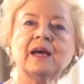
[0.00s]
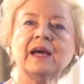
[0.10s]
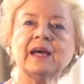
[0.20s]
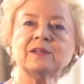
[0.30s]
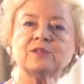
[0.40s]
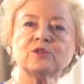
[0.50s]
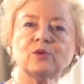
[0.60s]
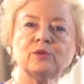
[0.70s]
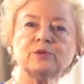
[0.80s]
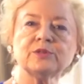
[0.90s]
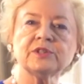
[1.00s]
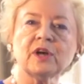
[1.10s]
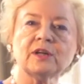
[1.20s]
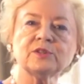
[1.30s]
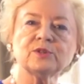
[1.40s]
And so you
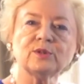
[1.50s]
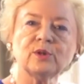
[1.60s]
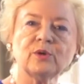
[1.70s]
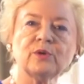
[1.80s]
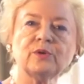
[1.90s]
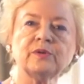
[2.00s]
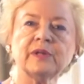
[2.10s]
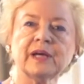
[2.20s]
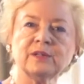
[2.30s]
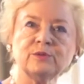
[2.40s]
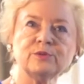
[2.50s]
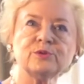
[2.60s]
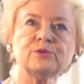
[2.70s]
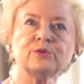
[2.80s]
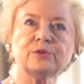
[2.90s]
start to learn that you
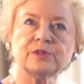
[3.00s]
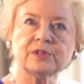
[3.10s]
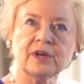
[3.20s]
should